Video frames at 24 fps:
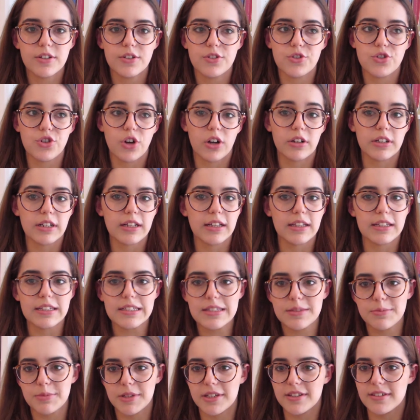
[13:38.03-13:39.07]
John
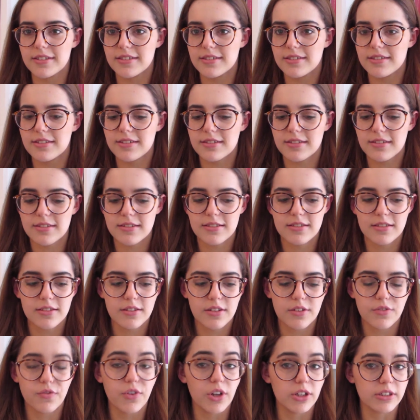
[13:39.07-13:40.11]
Cleese because
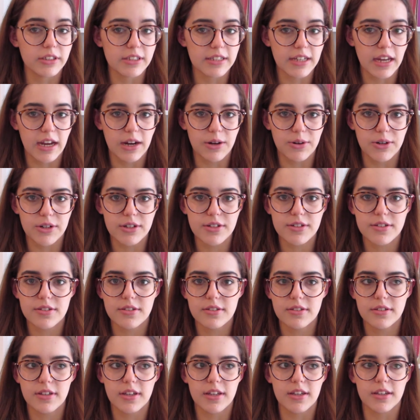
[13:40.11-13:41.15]
Fawlty
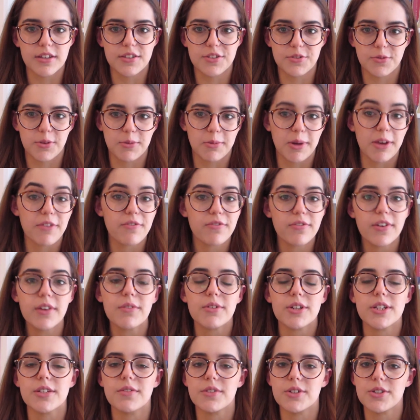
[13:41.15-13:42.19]
Towers is one of my
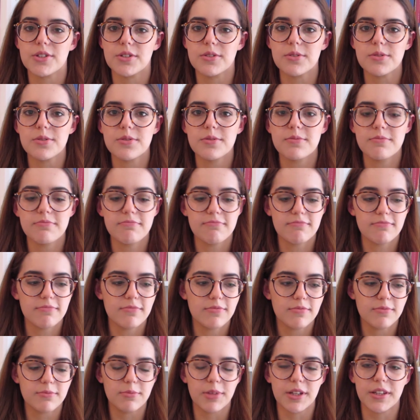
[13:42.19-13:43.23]
favorite TV shows,
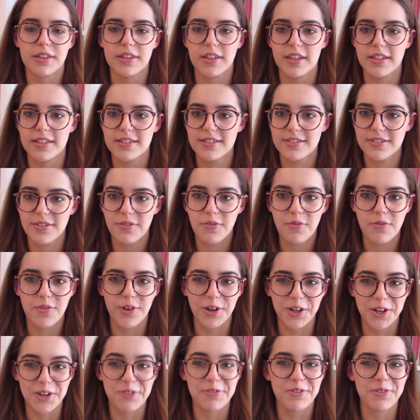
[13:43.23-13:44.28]
but that's for
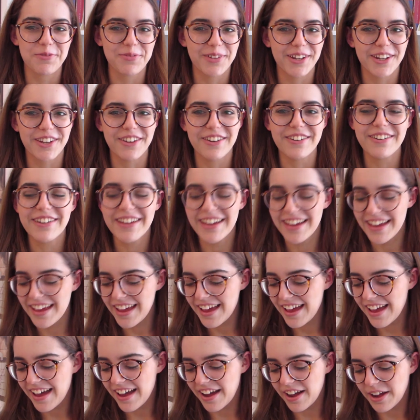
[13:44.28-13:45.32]
a different video.
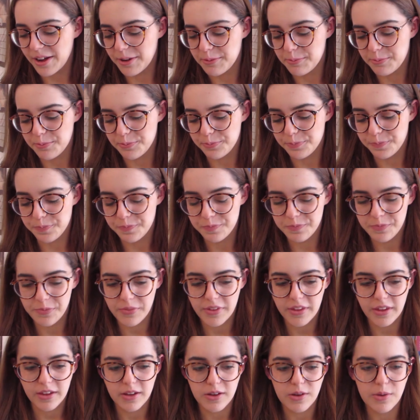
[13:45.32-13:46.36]

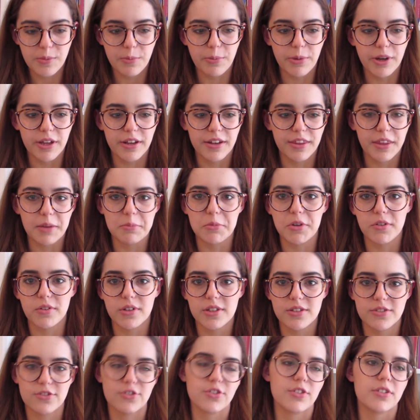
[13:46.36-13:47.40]
But that movie
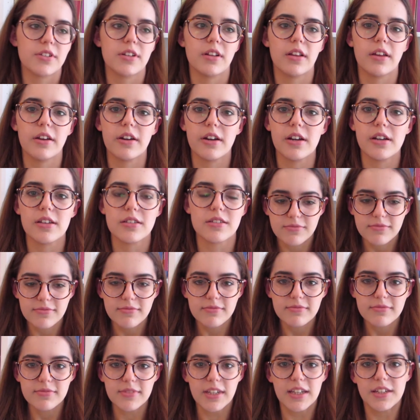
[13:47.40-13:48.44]
is just hilarious.
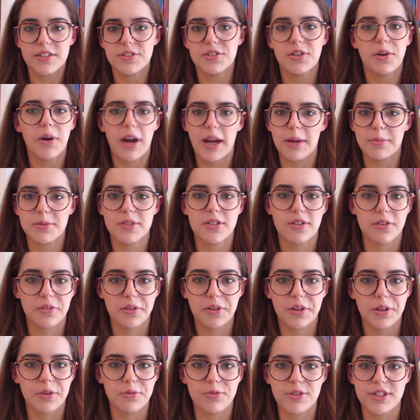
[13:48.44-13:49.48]
It's so
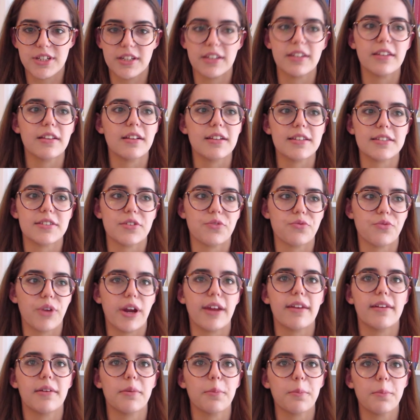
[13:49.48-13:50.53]
absolutely ridiculous and
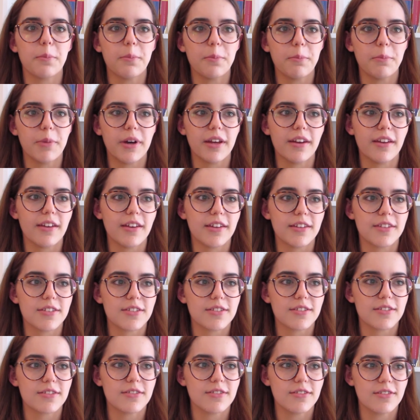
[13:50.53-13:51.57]
random, but
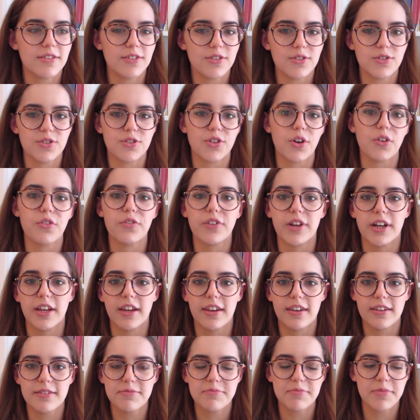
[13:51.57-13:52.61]
it's so
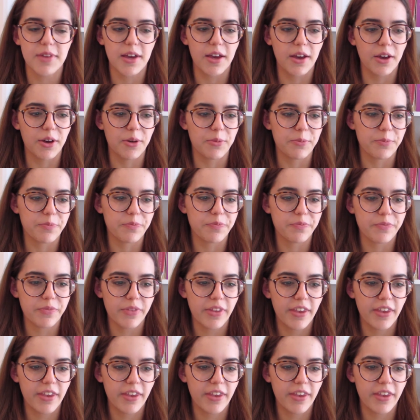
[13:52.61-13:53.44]
funny, and